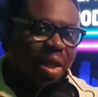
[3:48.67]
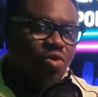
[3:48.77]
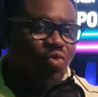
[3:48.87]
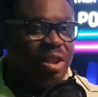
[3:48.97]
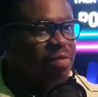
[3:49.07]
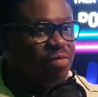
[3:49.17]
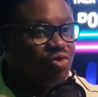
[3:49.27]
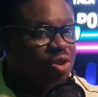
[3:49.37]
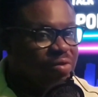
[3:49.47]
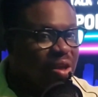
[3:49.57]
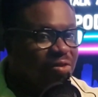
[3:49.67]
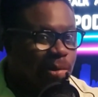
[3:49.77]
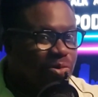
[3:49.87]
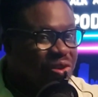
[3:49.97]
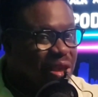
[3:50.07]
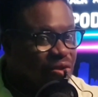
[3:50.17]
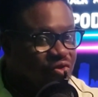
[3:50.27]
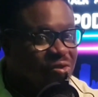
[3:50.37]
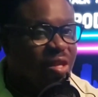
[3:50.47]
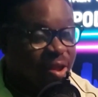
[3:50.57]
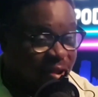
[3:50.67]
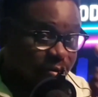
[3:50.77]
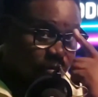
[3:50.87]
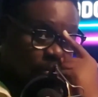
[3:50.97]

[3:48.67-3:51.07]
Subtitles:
That was where the evolution of the Nigerian music industry started.